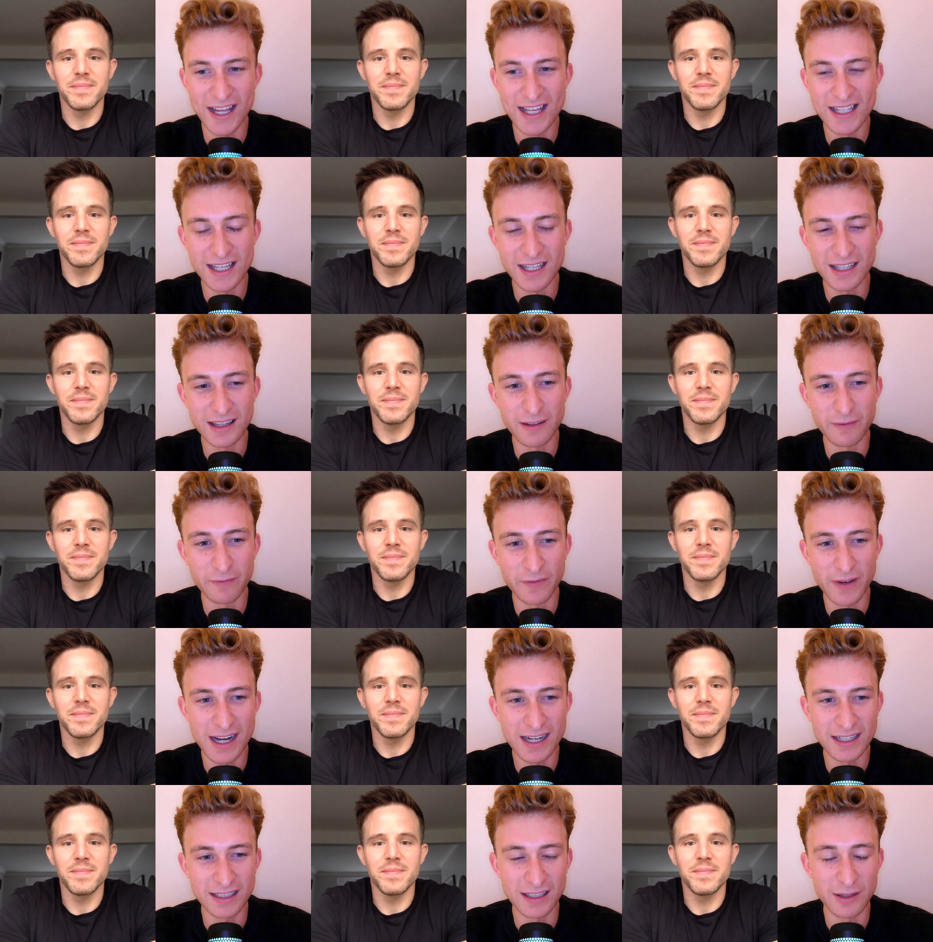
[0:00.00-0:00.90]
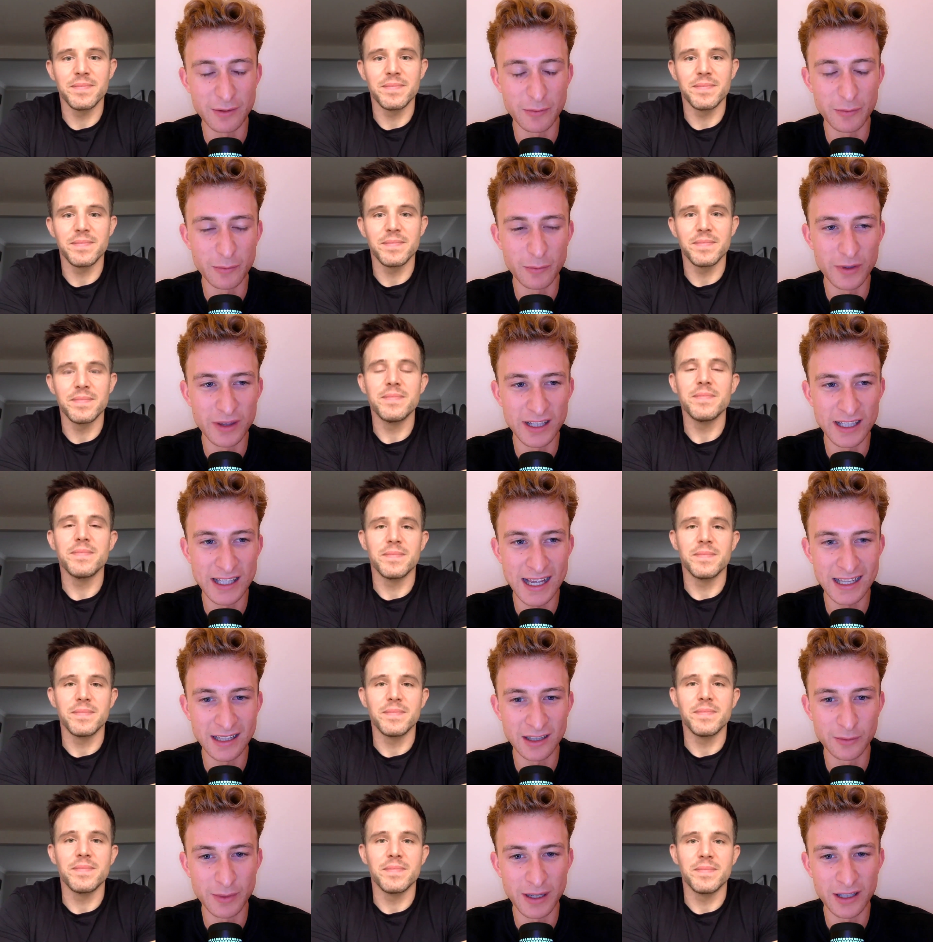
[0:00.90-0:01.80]
Speaker 1: Is it the fact that with the
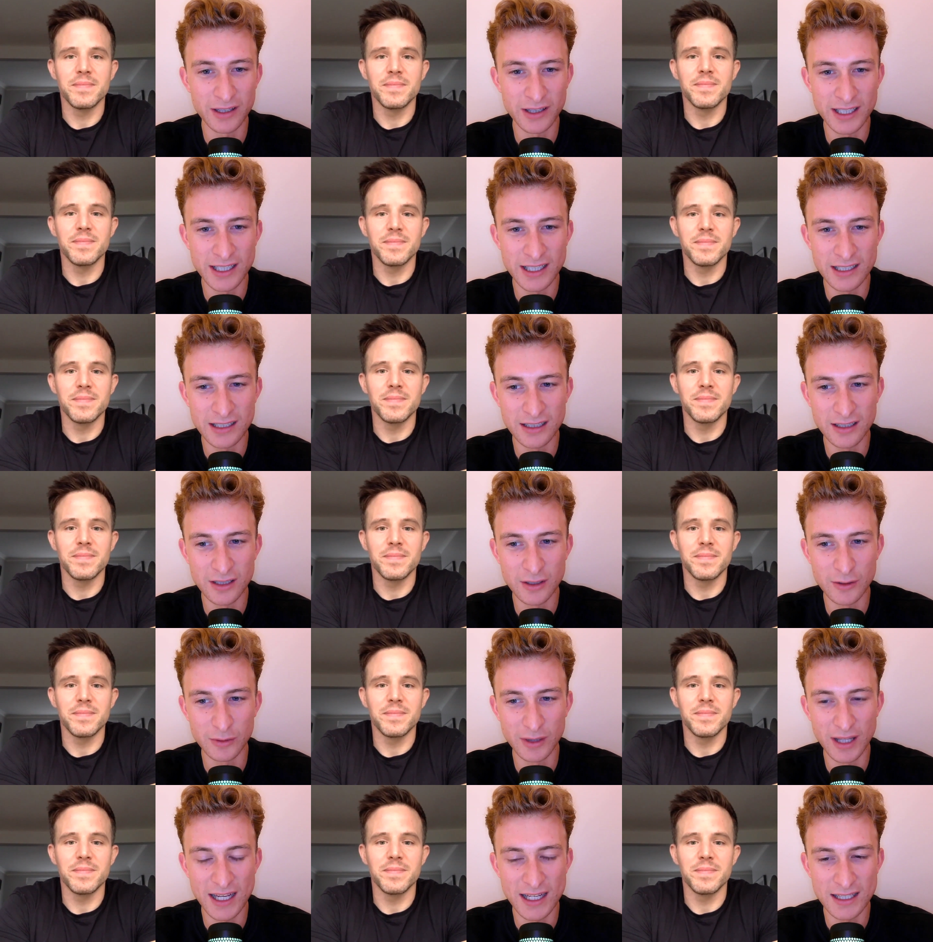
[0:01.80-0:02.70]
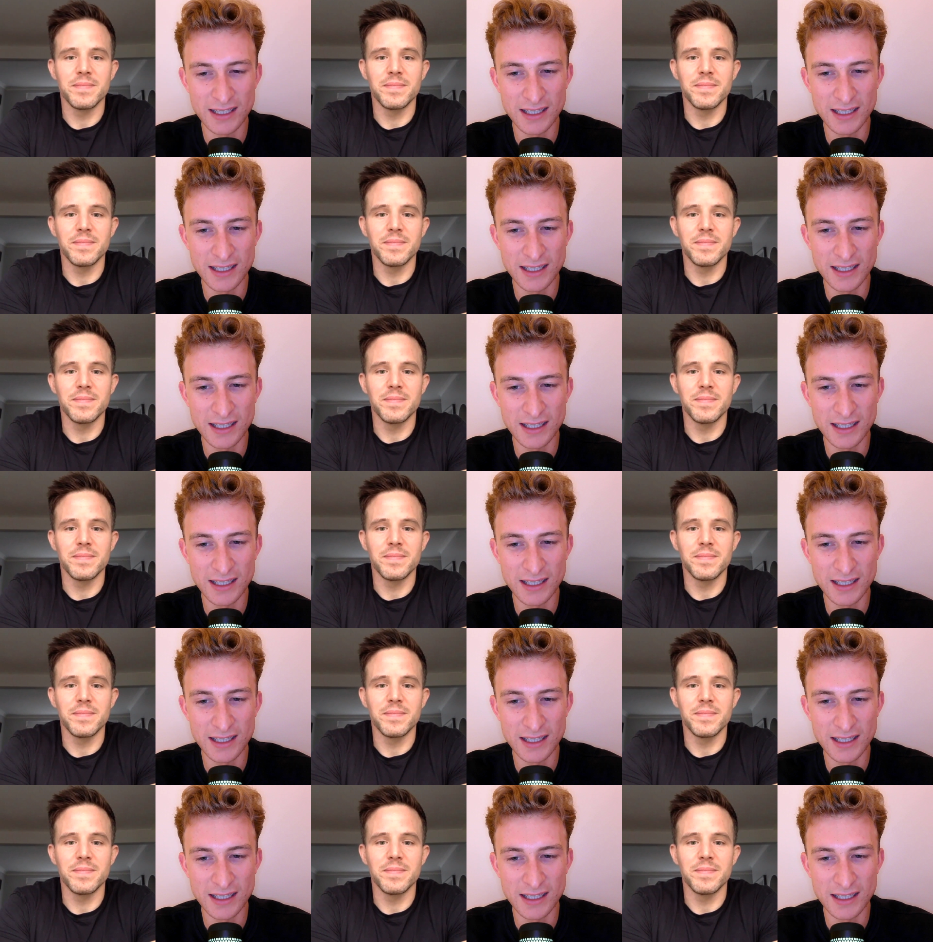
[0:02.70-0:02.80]
kettlebell, you need to do less